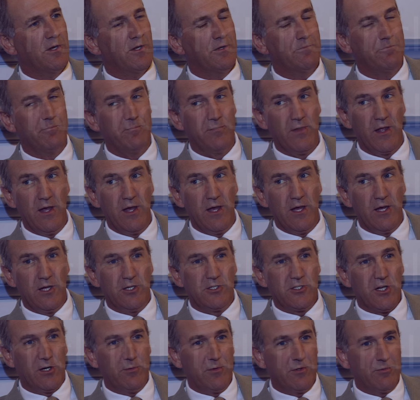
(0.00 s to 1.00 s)
And
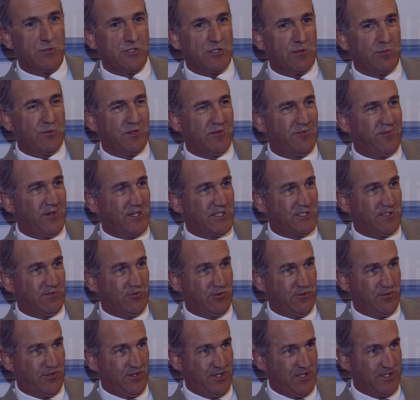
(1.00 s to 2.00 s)
Tommy was up at the
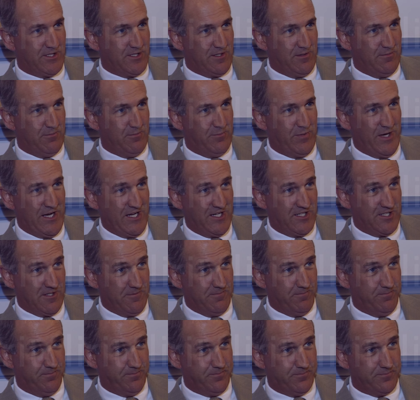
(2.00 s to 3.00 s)
Festival Theatre in Paignton.
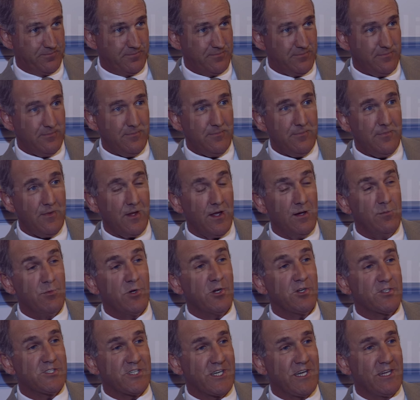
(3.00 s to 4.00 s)
And we
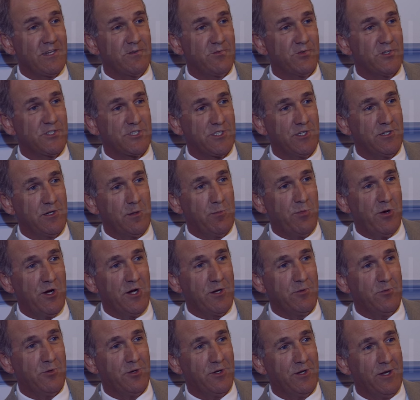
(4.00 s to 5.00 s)
got together for a Sunday
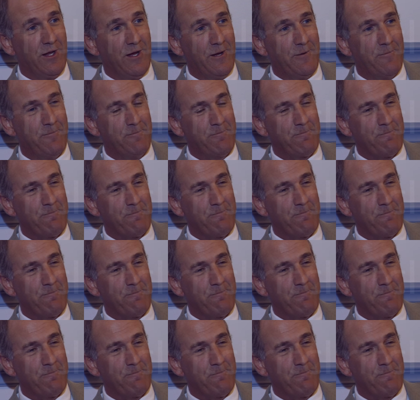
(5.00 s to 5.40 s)
pint one day.